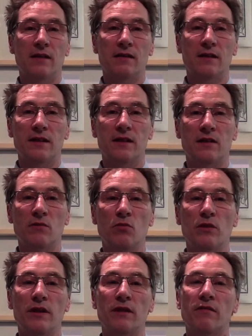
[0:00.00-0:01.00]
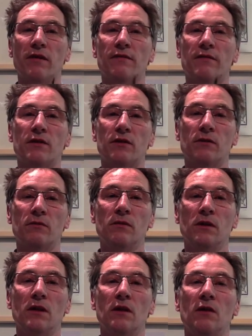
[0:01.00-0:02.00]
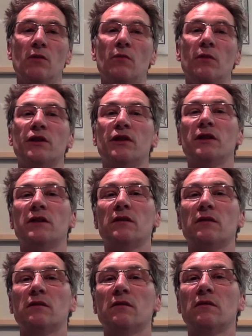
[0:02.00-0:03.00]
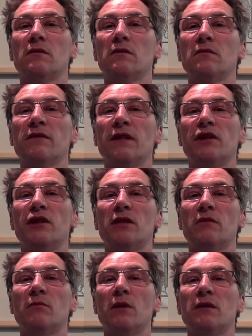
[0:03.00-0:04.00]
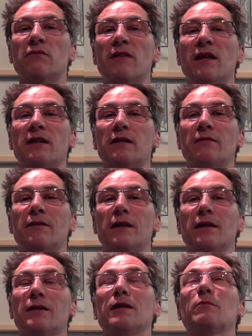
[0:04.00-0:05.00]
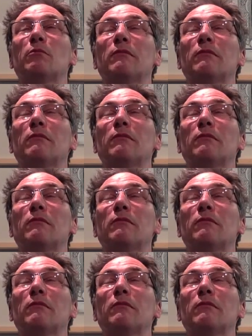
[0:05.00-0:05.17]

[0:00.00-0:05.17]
This is a wood engraving tool, which is very, well, it's relatively, actually